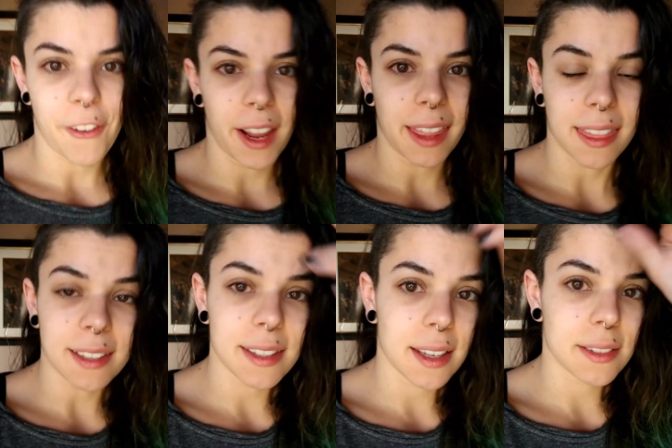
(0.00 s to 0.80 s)
All right,
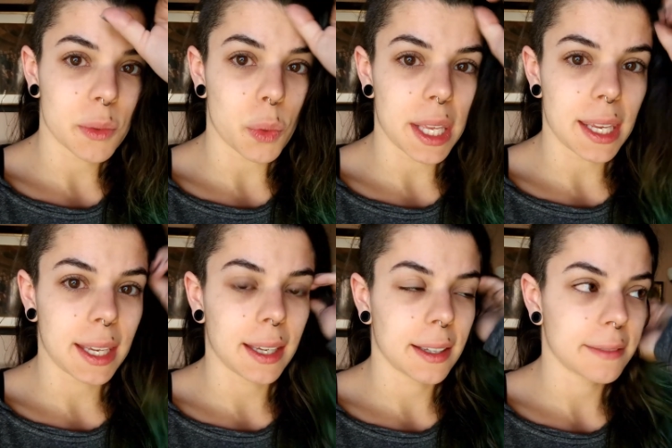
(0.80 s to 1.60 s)
this is
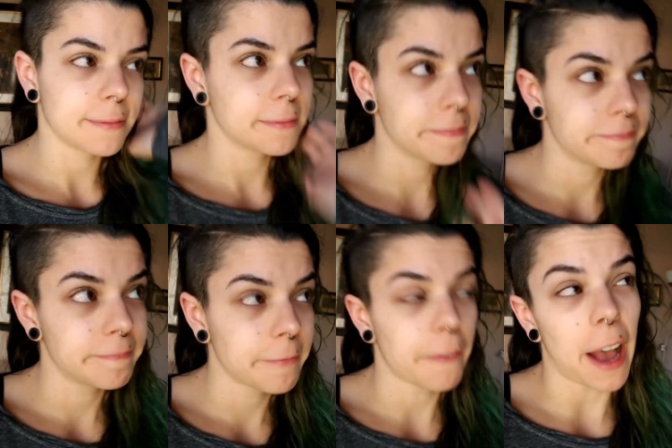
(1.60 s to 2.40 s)
week
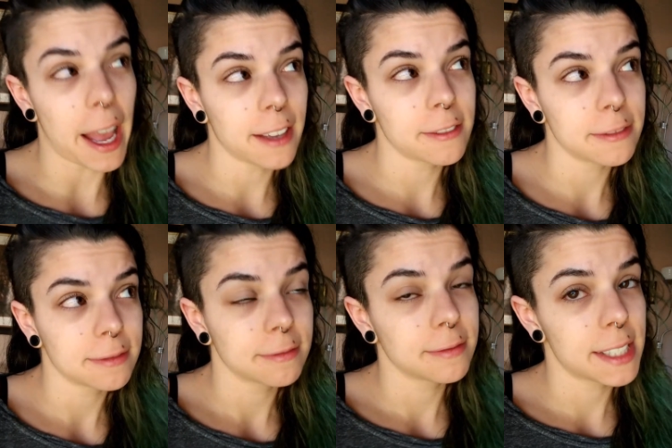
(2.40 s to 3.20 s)
5,
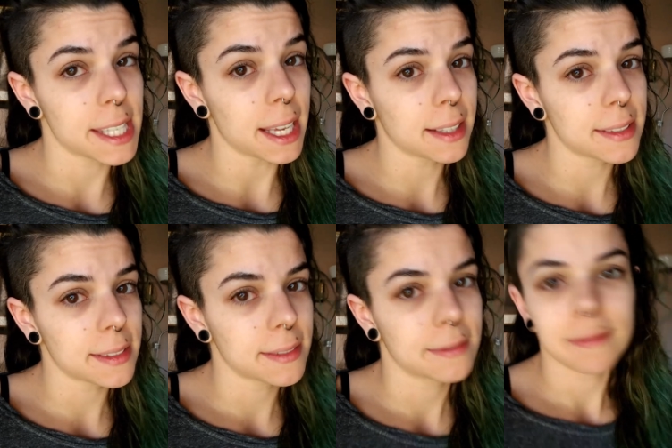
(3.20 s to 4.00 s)

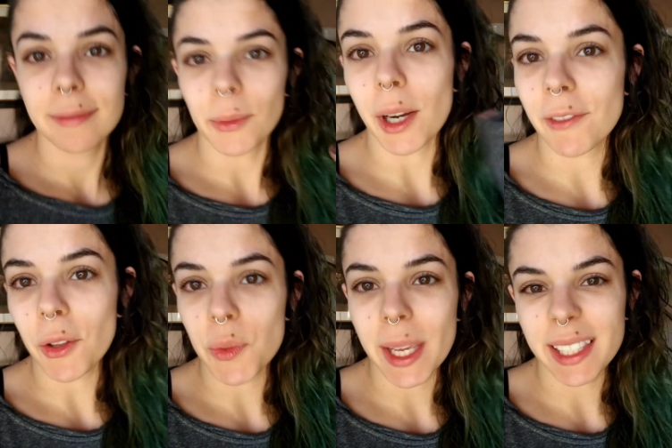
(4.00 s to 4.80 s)
6, one of
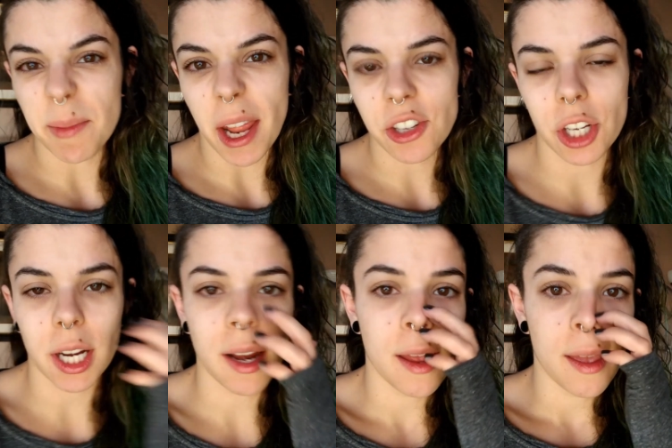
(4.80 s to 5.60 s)
those weeks, I'm not
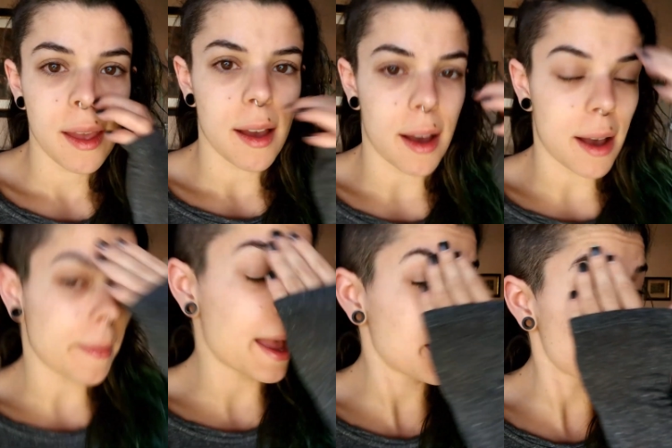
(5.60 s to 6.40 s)
sure.
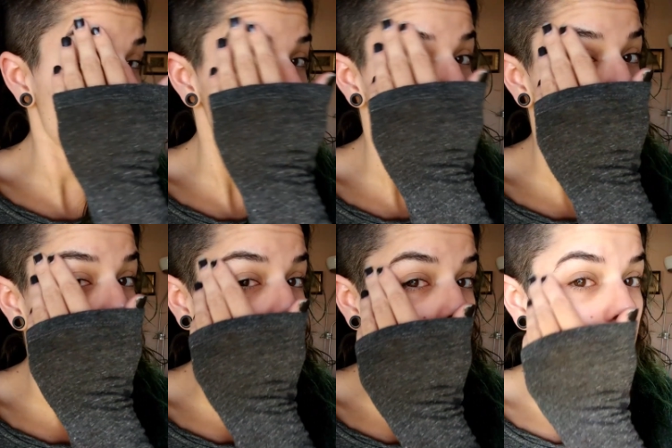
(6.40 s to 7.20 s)
I am
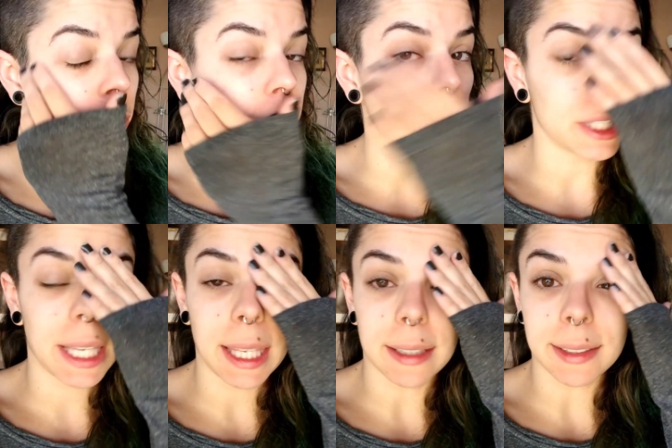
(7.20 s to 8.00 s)
actually
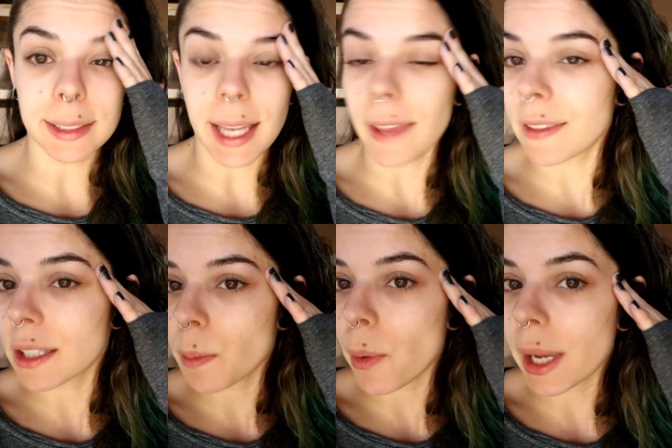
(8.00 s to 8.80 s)
fully healed at
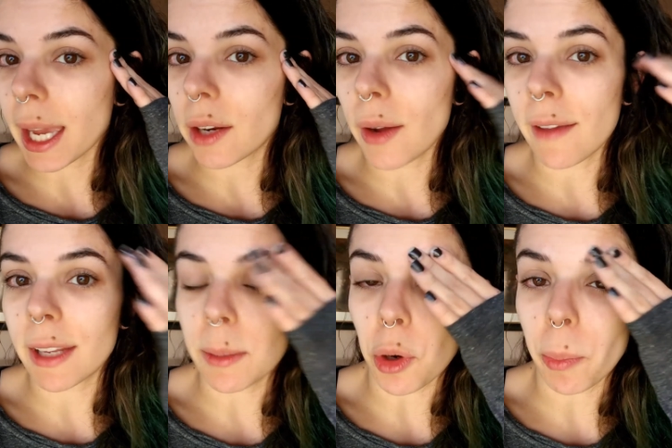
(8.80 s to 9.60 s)
this point. I don't have
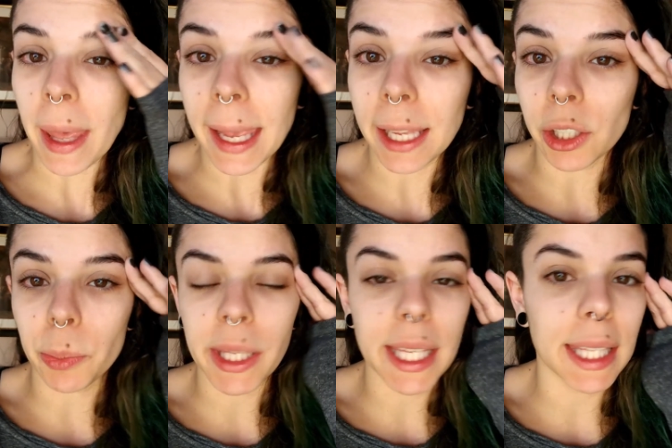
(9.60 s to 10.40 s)
any more pain or
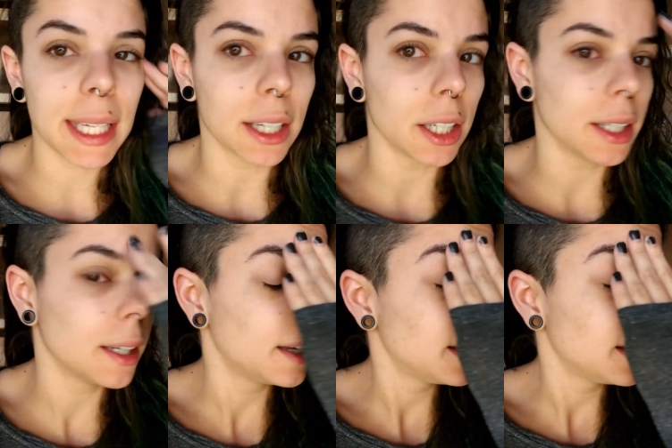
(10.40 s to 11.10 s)
peeling, or